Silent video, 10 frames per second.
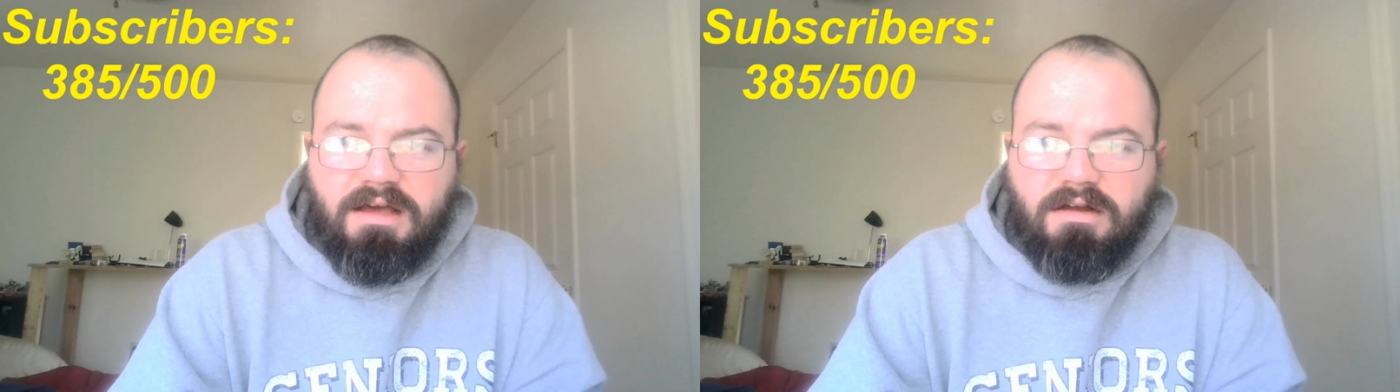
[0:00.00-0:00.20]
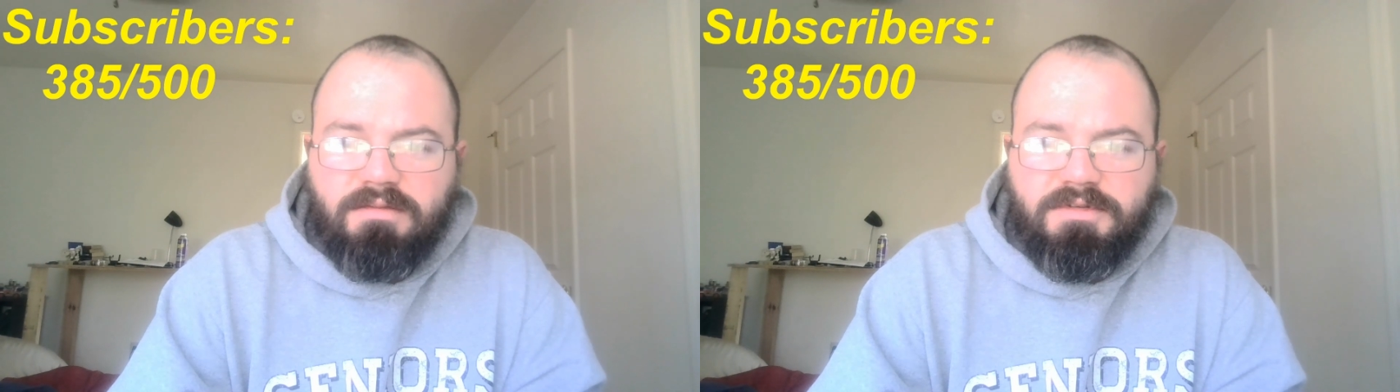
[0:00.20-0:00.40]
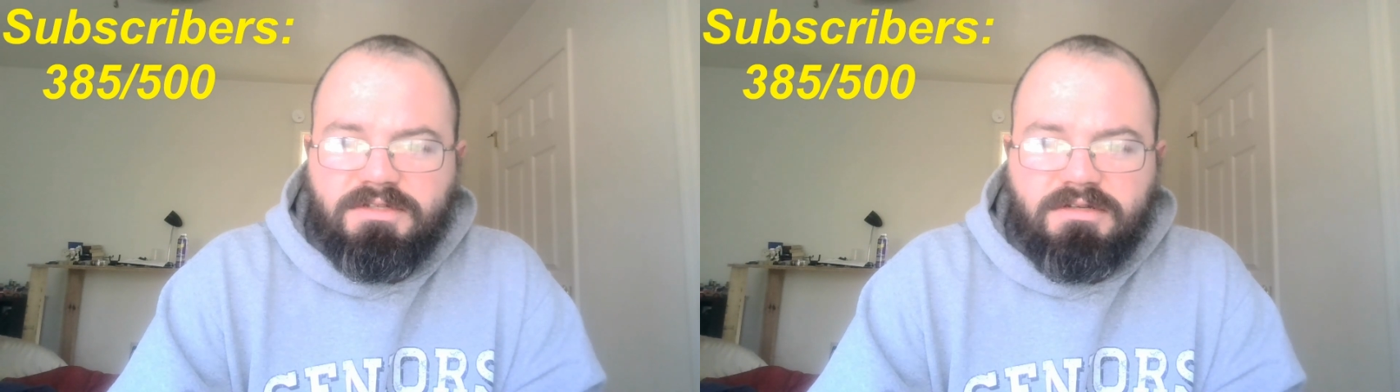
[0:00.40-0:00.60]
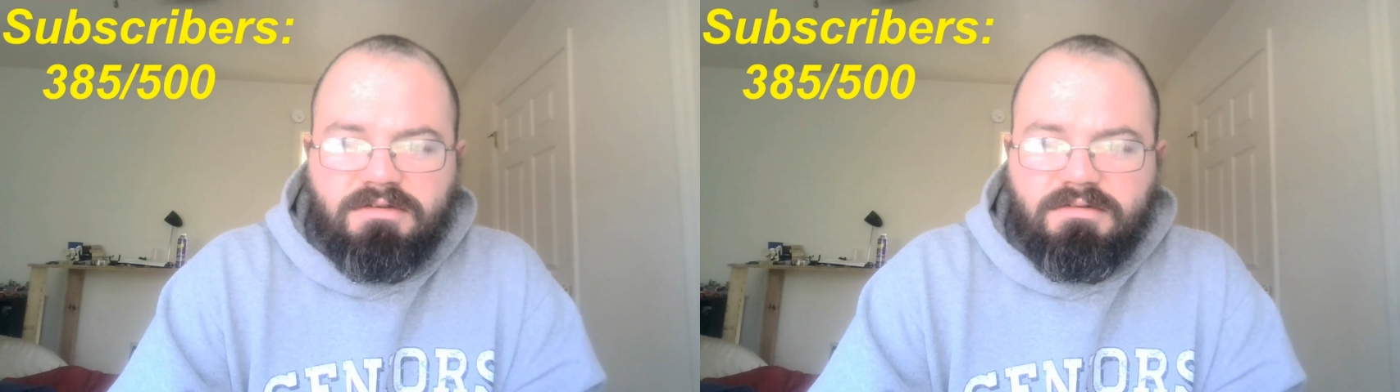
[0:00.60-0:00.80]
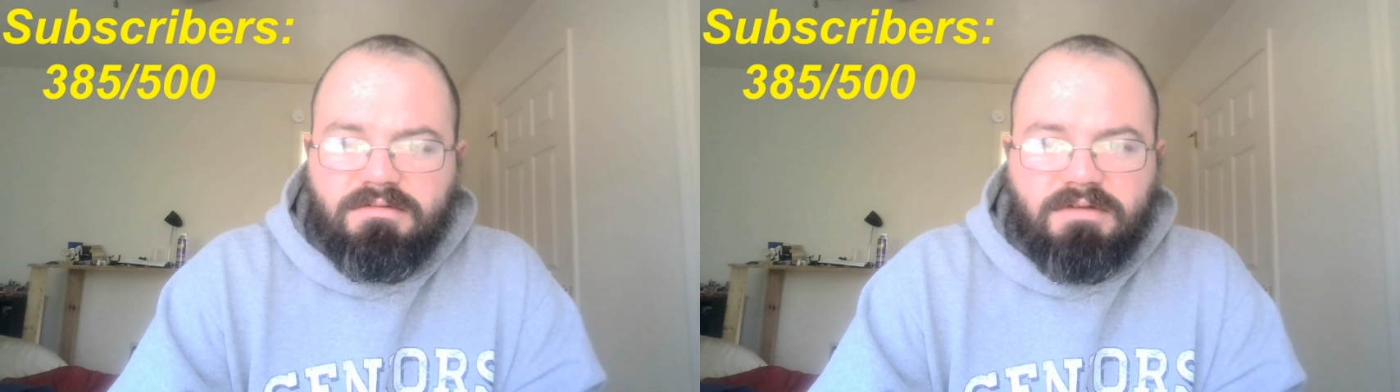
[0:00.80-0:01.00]
octopus
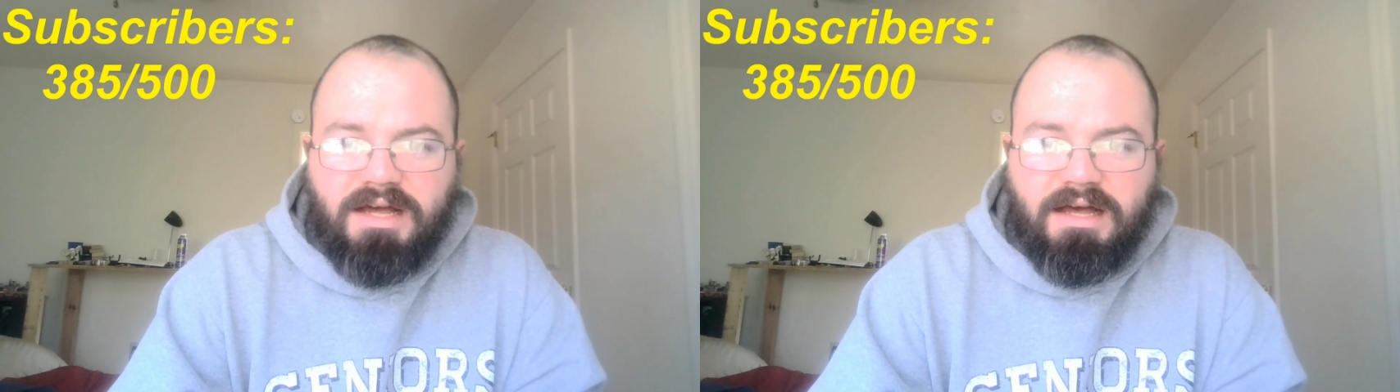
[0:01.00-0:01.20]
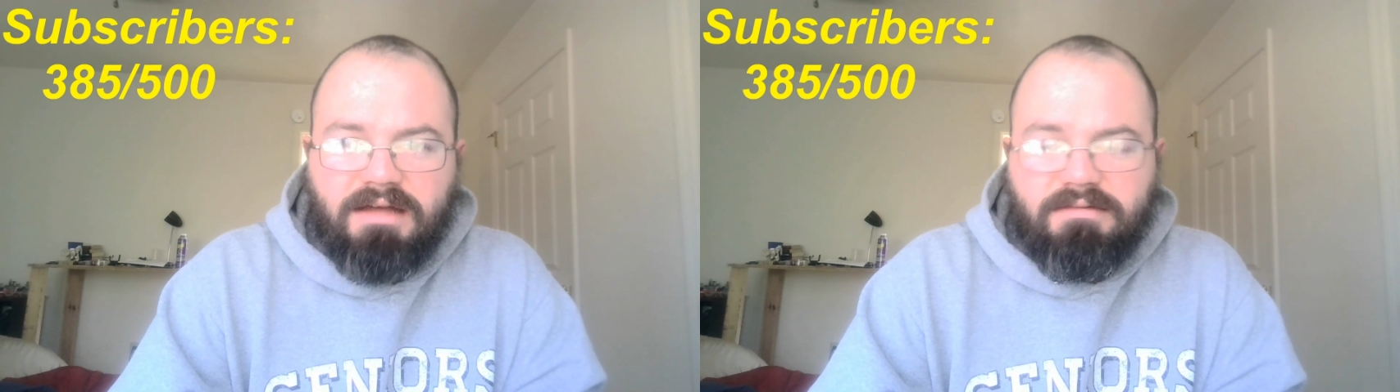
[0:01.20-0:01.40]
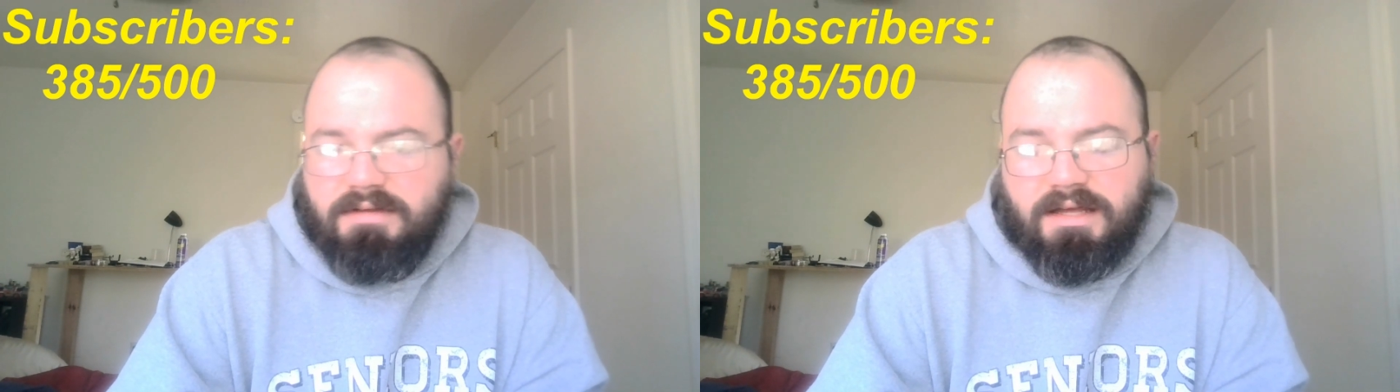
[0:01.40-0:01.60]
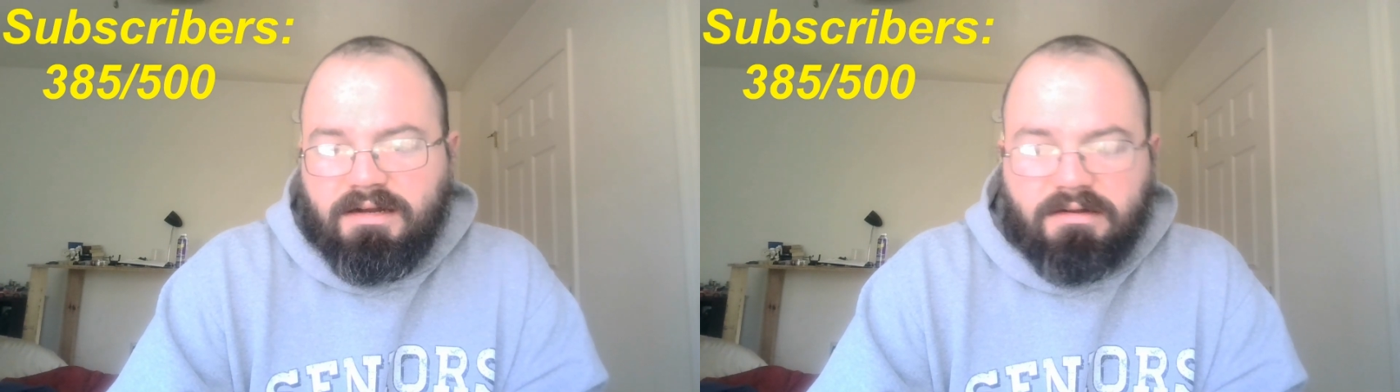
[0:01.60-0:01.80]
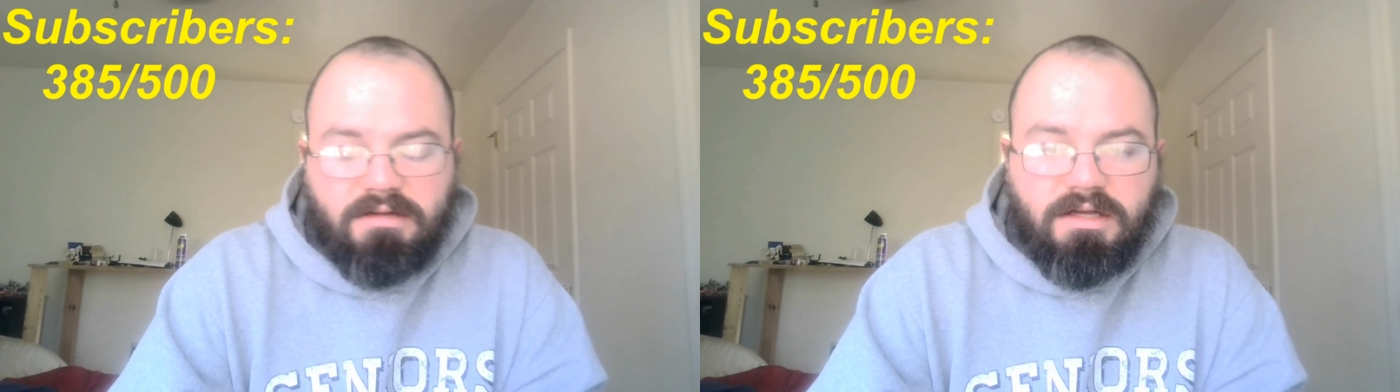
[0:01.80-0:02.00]
dude. I, I don't
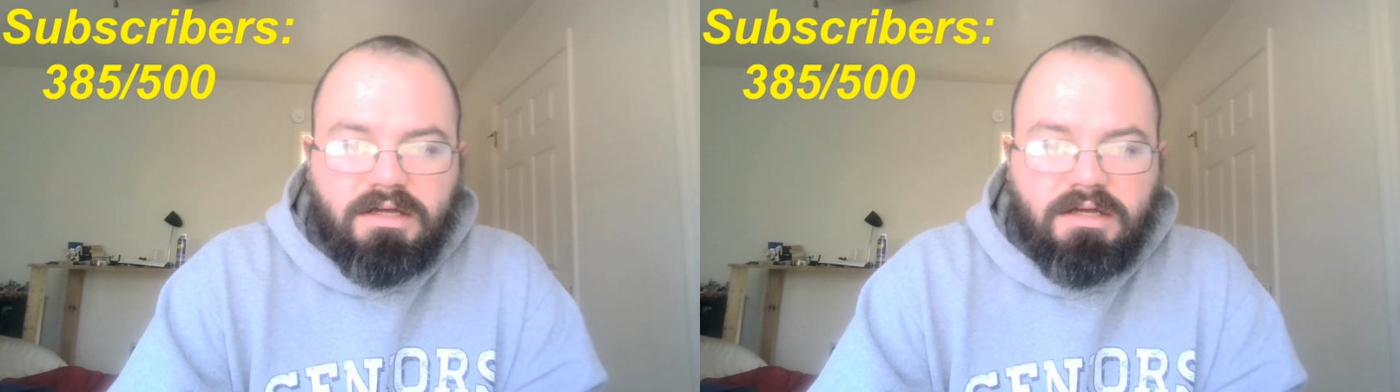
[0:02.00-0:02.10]
know.